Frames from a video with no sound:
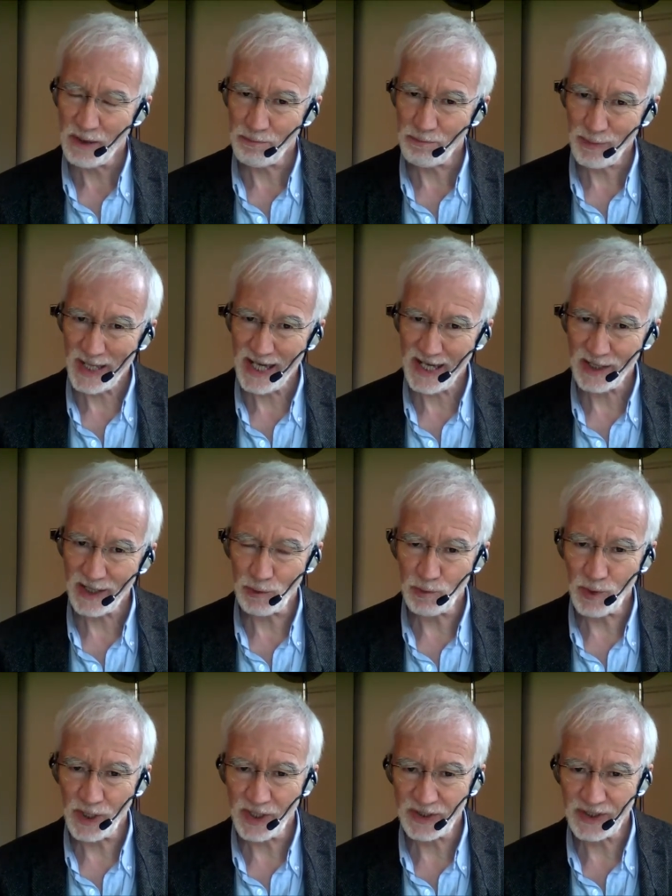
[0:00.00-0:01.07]
pair the
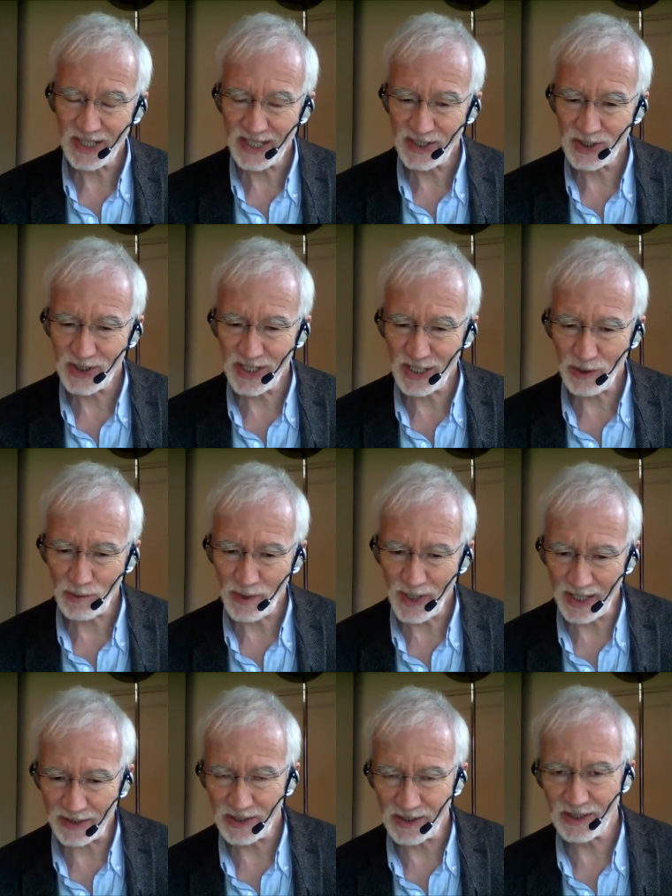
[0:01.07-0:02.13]
word
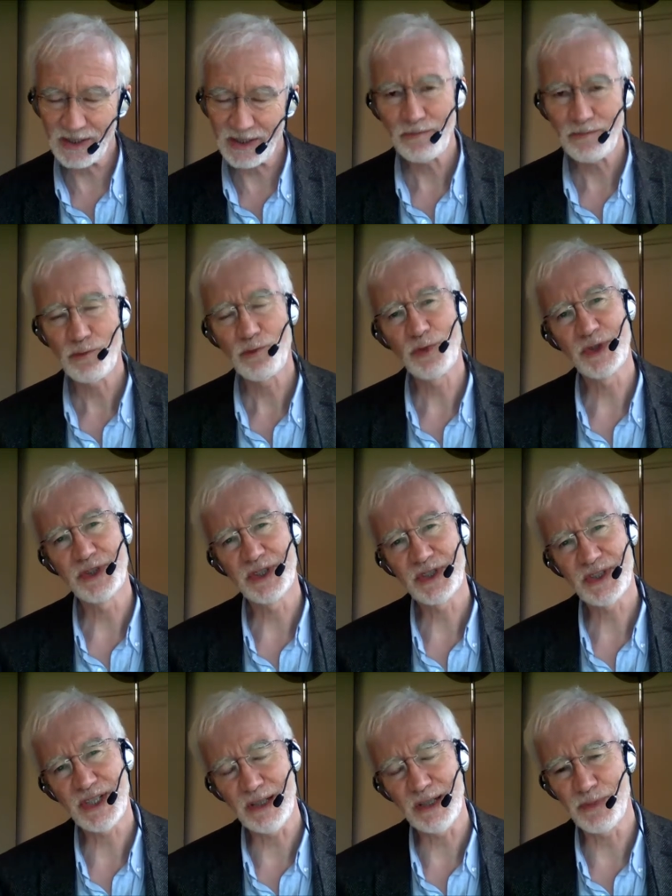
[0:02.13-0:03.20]
cigarettes with the
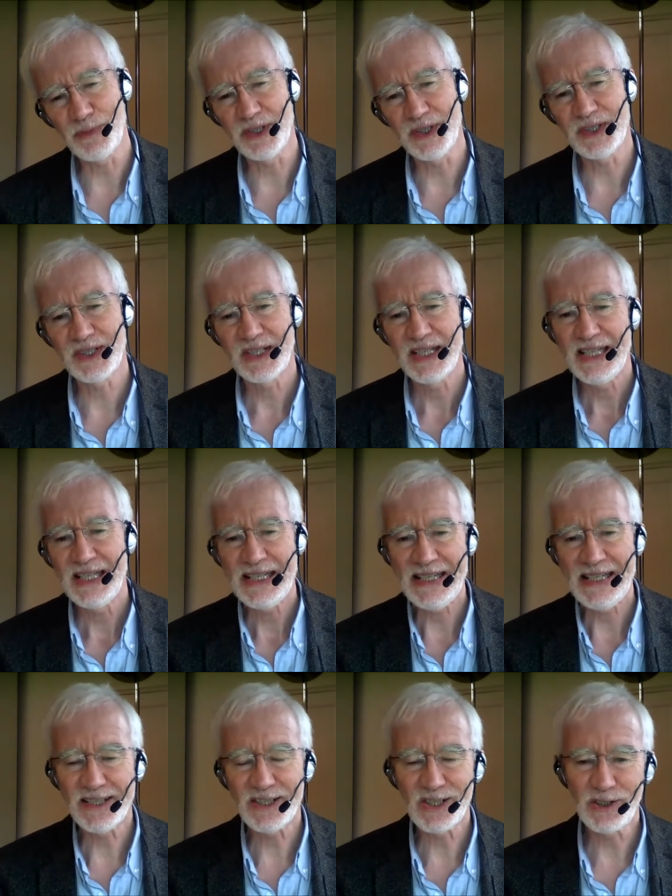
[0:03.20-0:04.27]
statement,
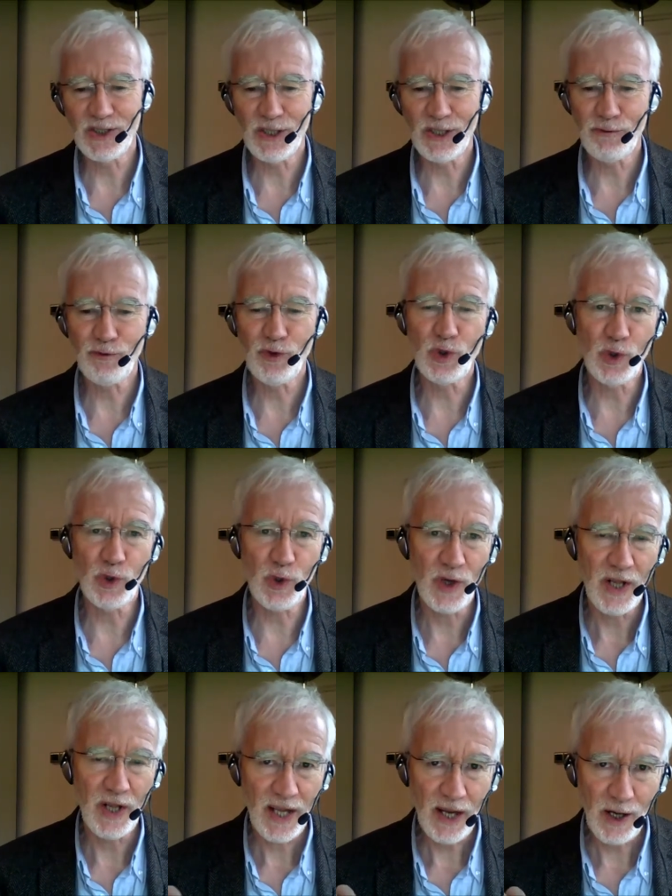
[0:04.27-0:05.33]
it's as if your
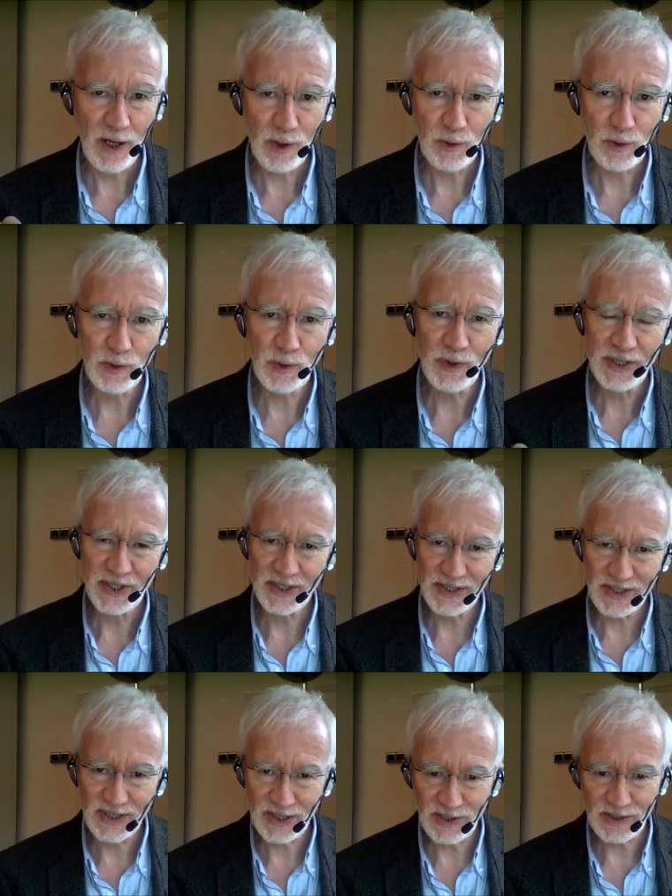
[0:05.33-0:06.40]
whole
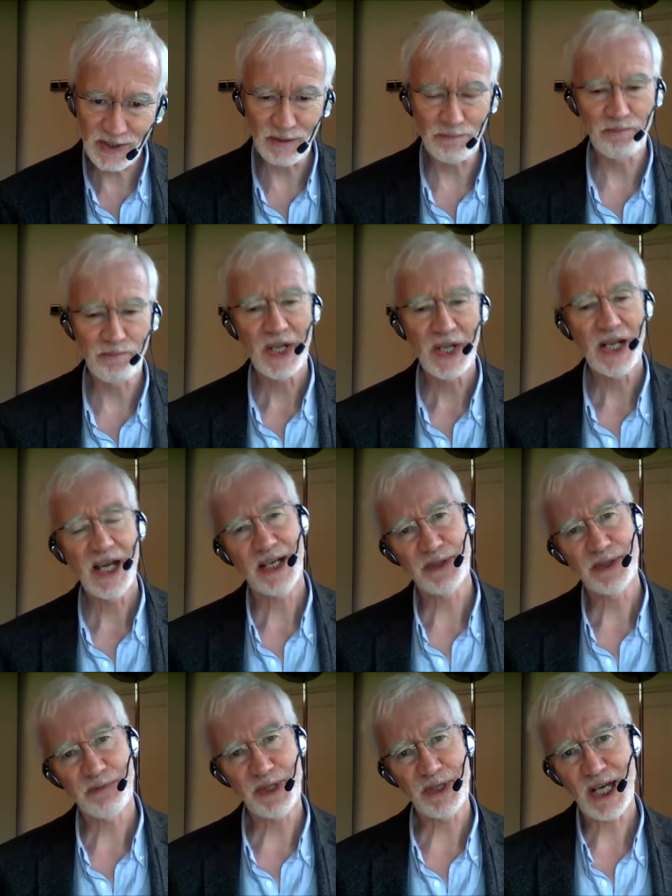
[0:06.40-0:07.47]
system has
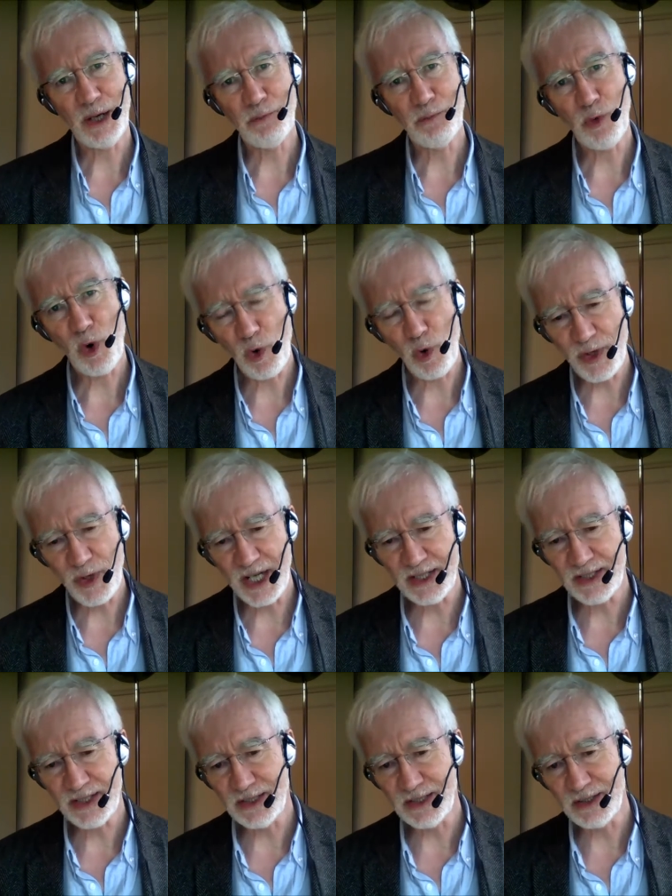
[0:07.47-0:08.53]
become
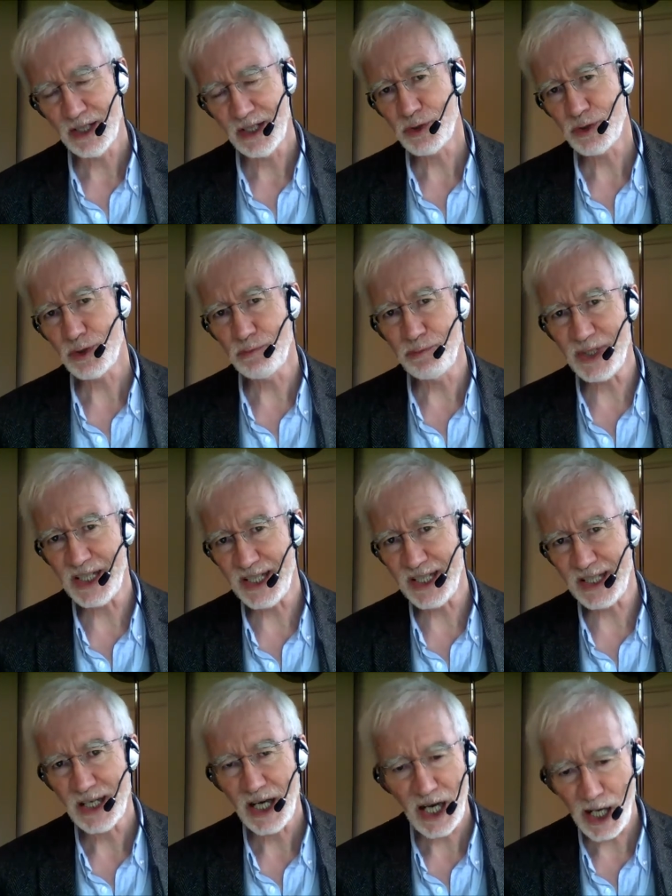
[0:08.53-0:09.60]
oriented to
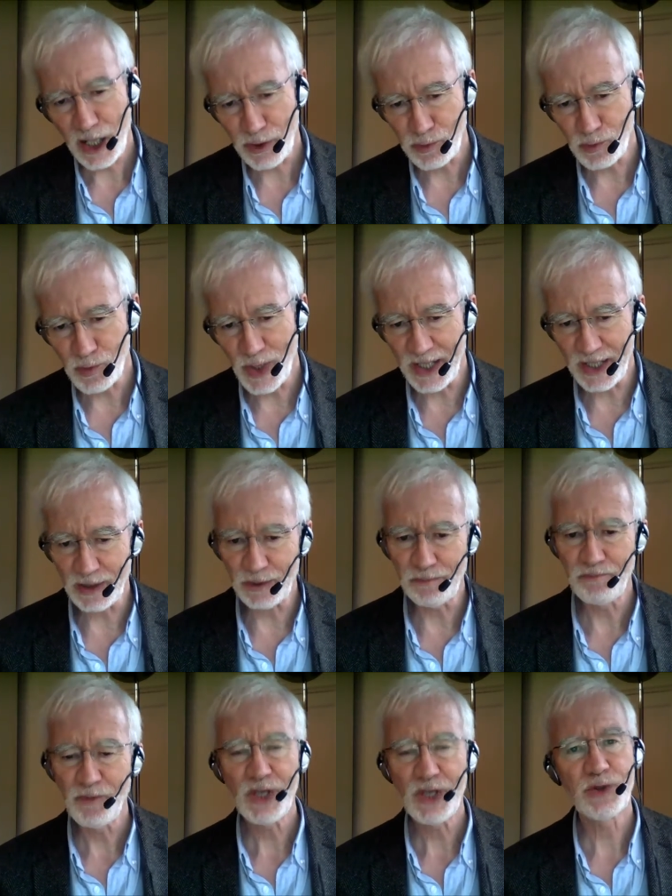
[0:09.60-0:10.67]
being unwell,
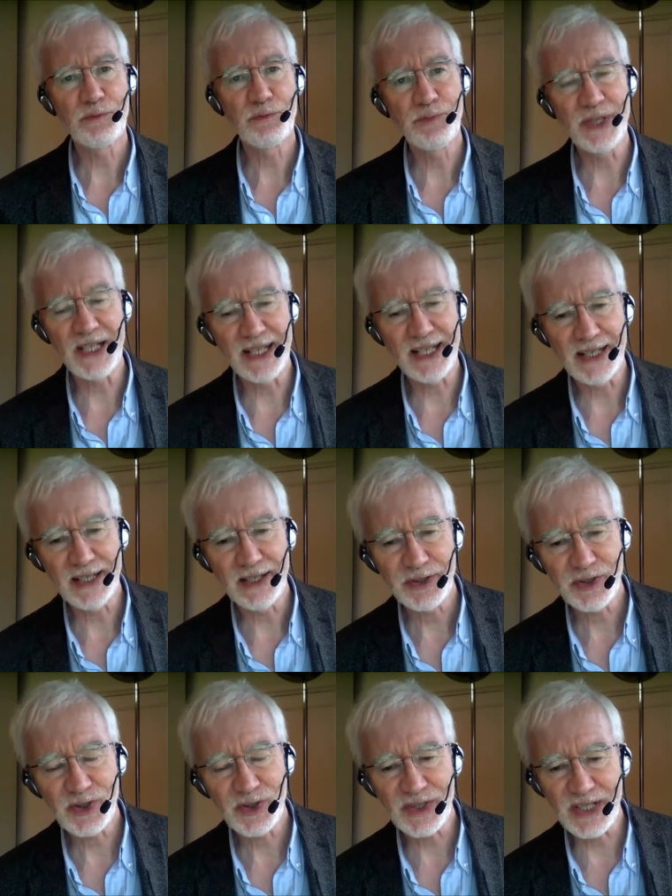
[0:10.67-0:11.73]
to being
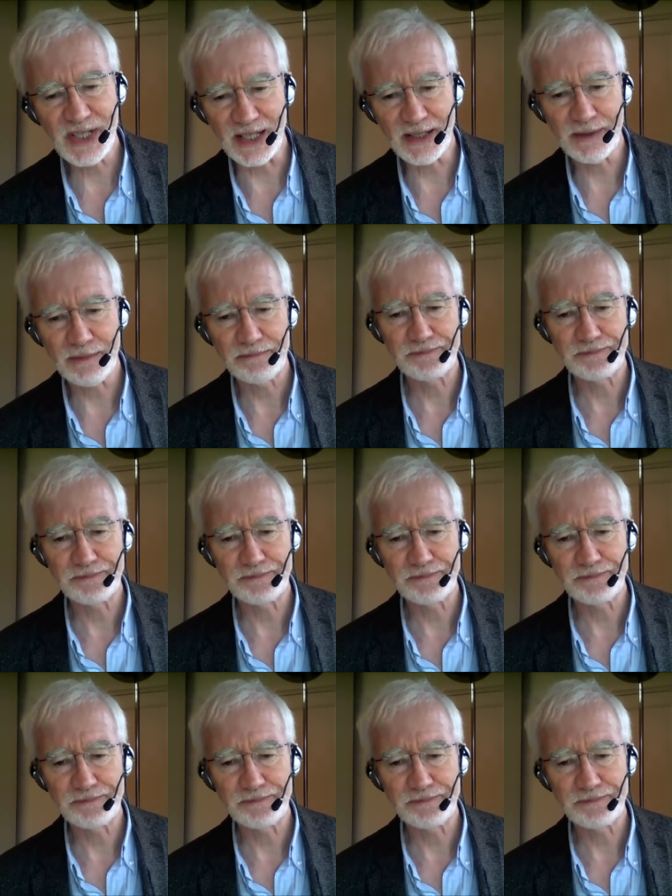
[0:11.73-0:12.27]
sick.